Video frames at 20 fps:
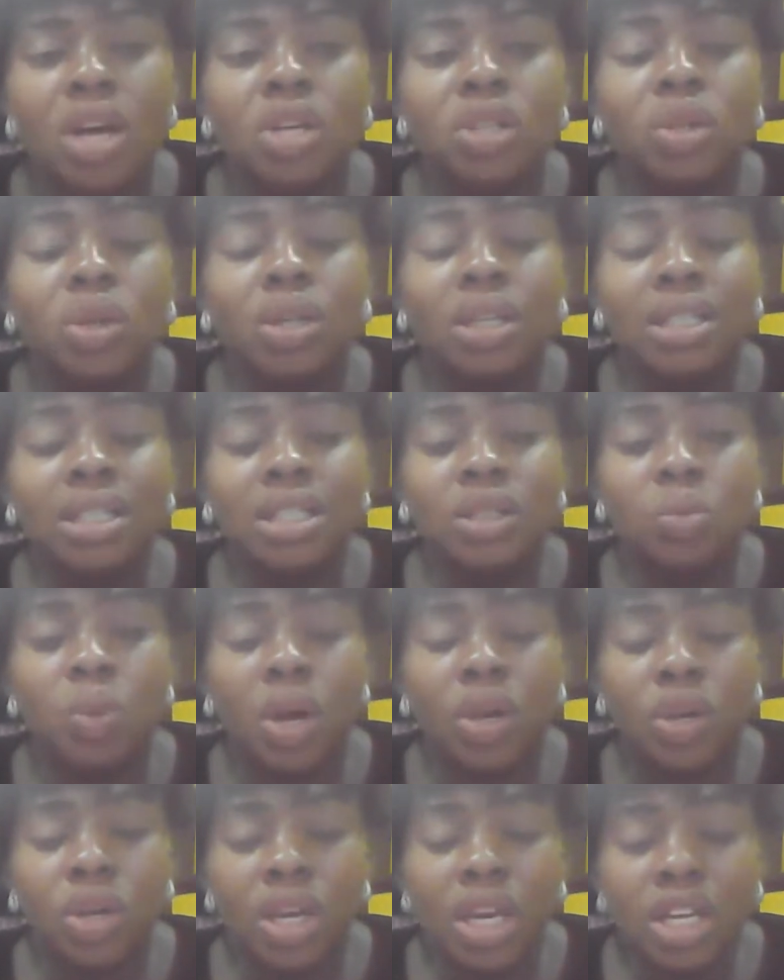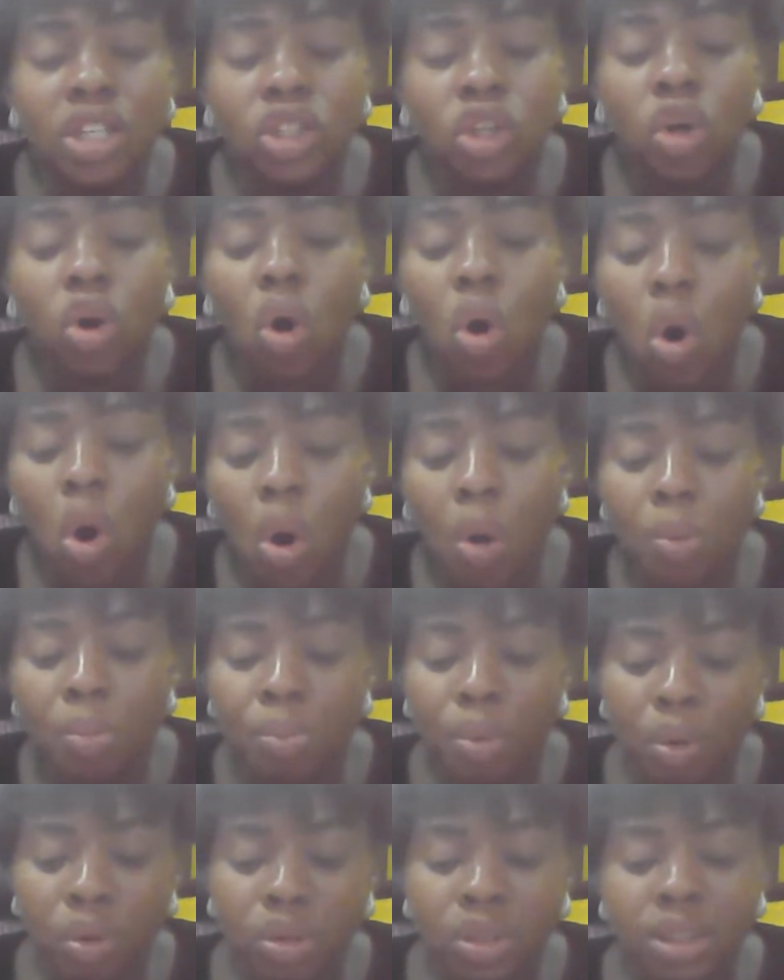So this is where you hinge on, or
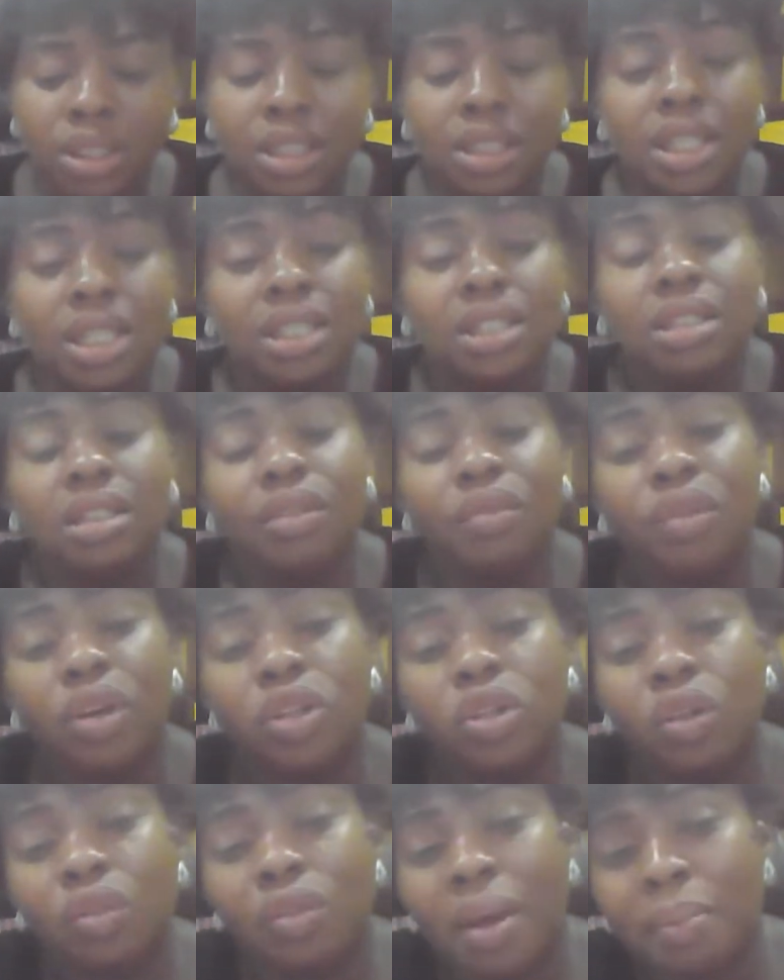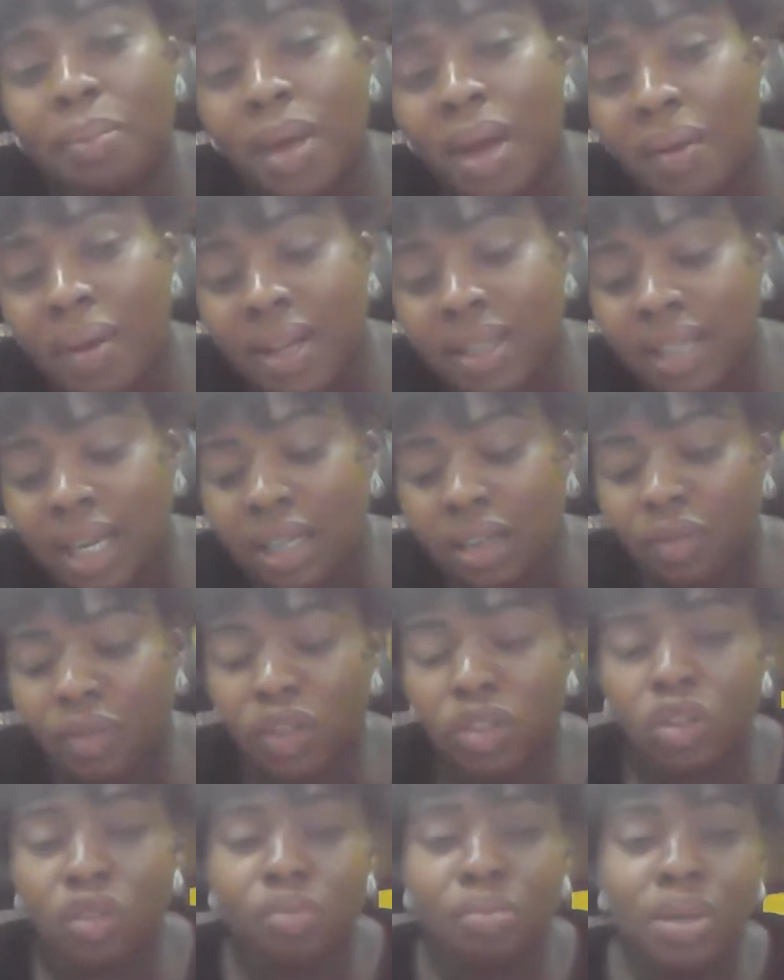both. Is it in default of appearance and in
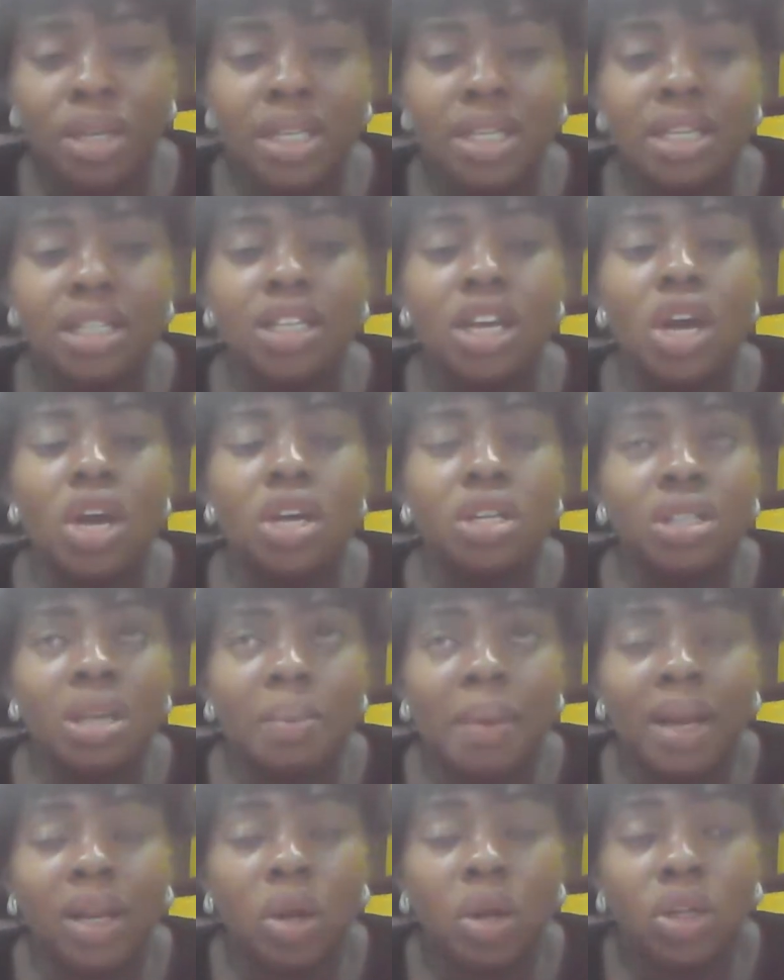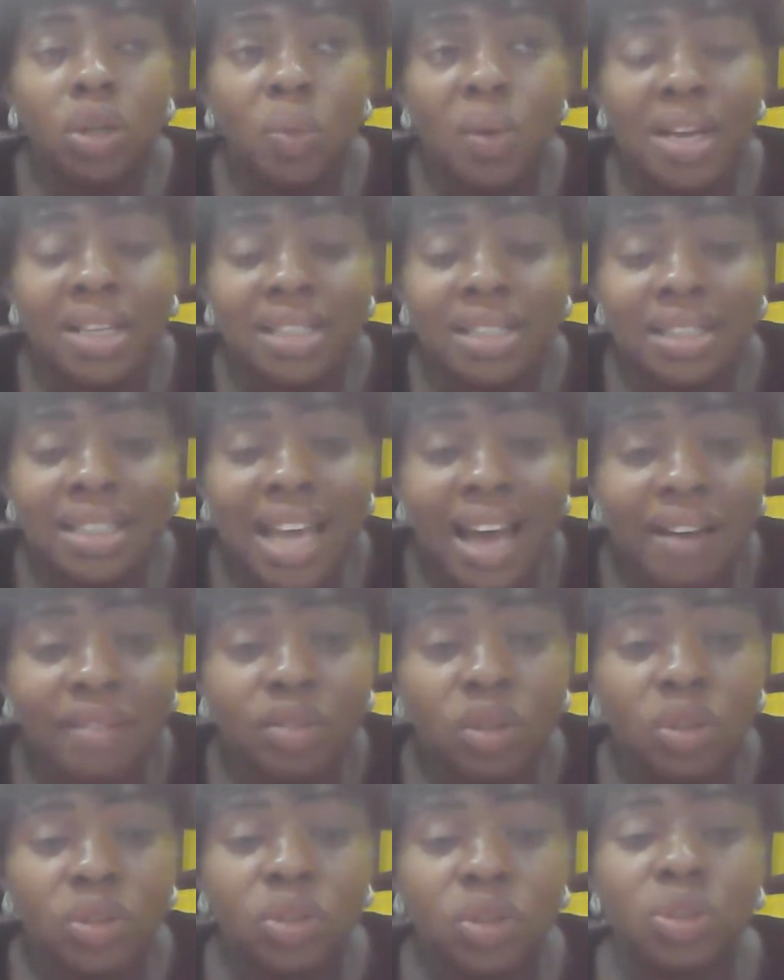default of pleading? Say, my lord, they were
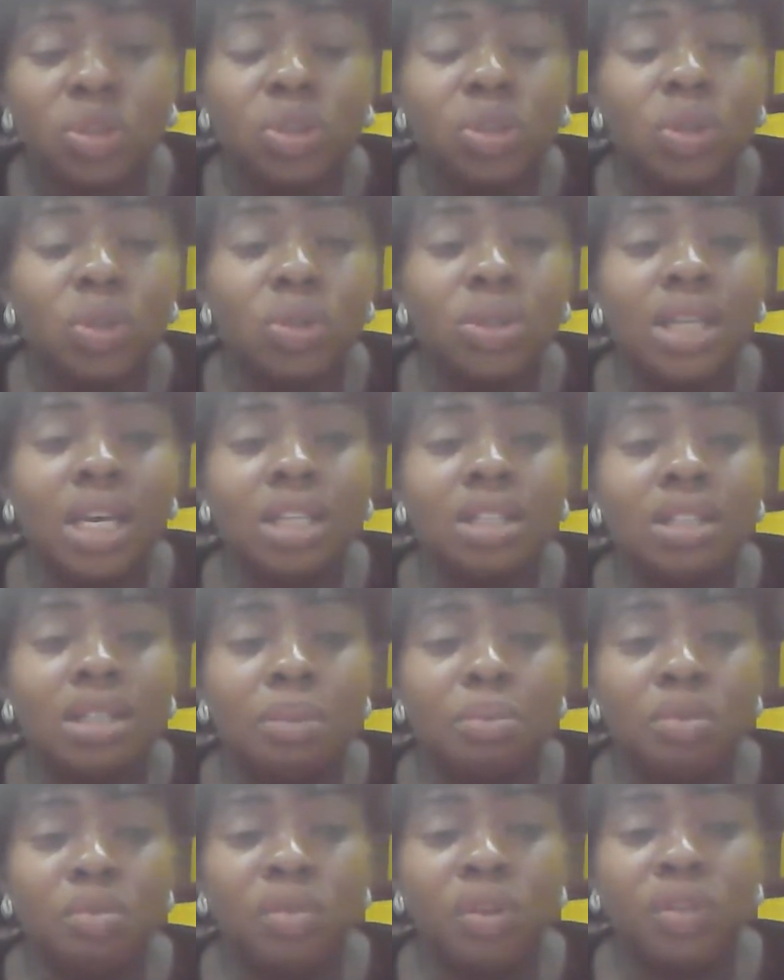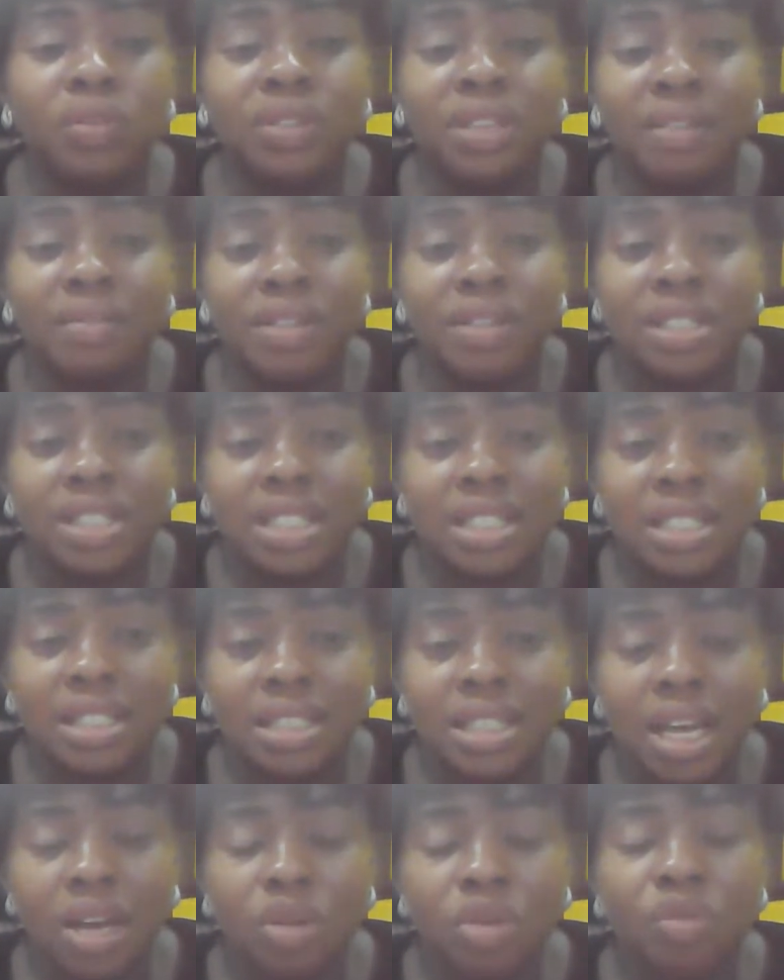served on so date, the proof of service
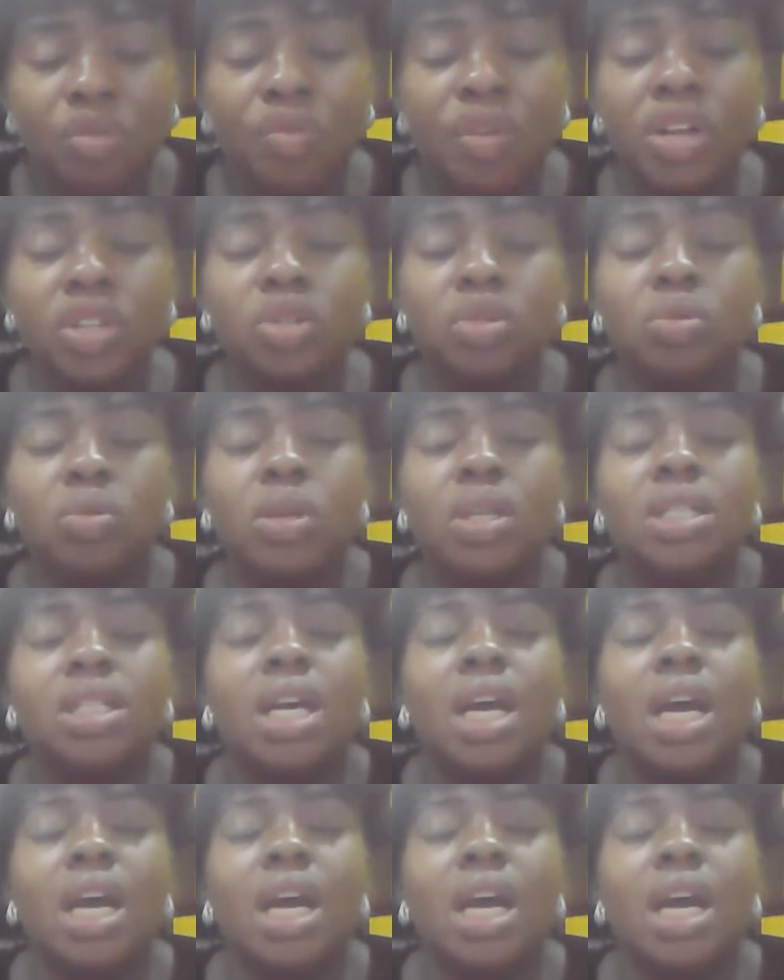is here, you refer to it.